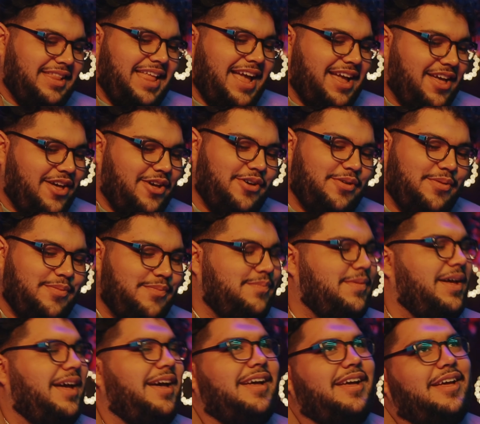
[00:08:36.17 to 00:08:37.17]
Lego
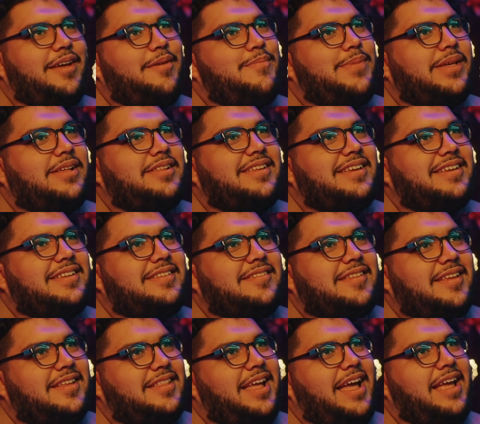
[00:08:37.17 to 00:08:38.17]
buildings
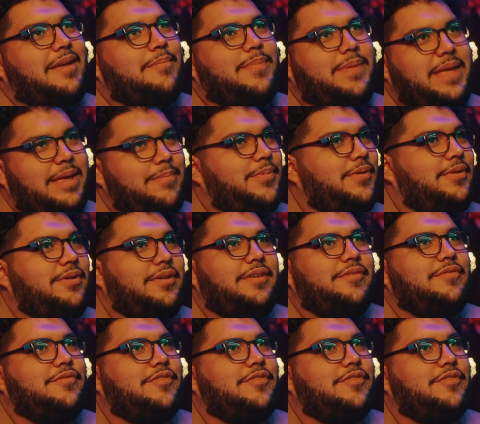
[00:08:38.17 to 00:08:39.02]
and like people